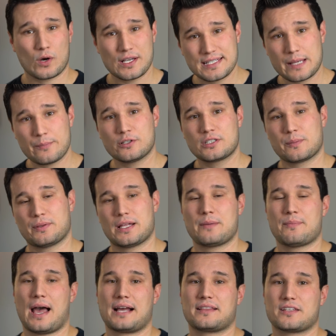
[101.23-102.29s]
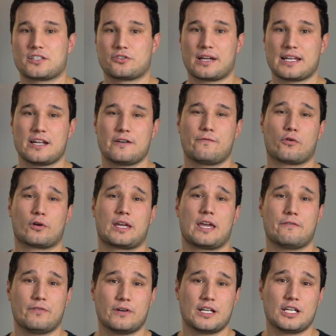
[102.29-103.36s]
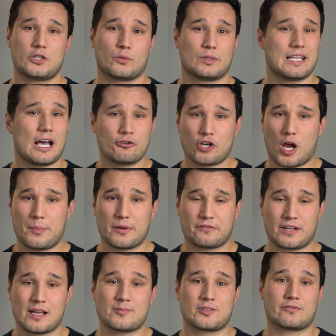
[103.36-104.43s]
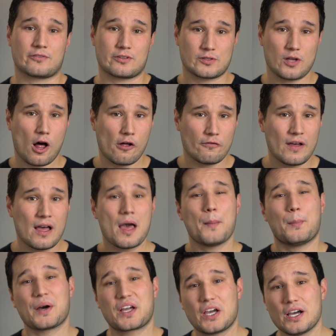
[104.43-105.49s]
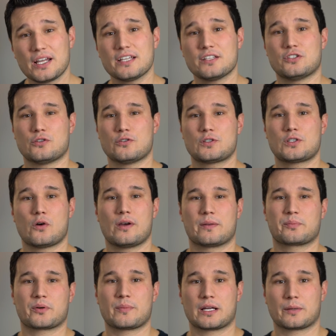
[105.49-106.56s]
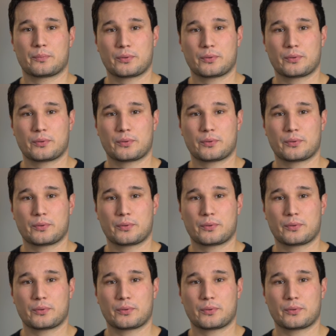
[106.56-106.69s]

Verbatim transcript: was able to play back this graded 4K footage without dropping frames in Resolve, but couldn't do so in Premiere